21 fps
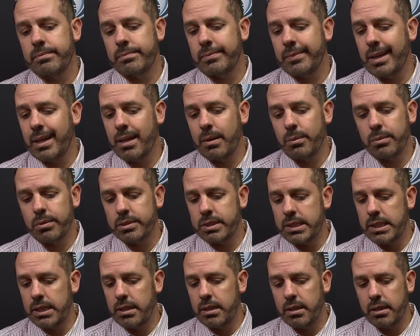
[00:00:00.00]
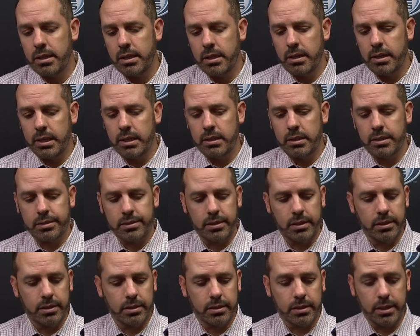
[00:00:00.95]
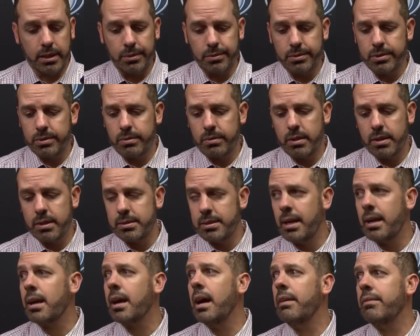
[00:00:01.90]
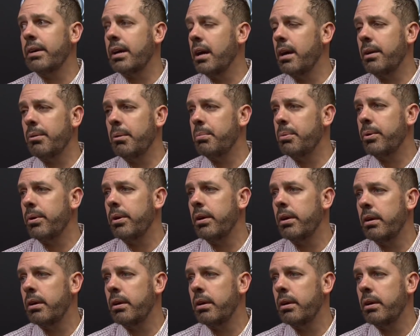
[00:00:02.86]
Yeah, we'll see. He looked like he was sore in his neck. I haven't gotten a report.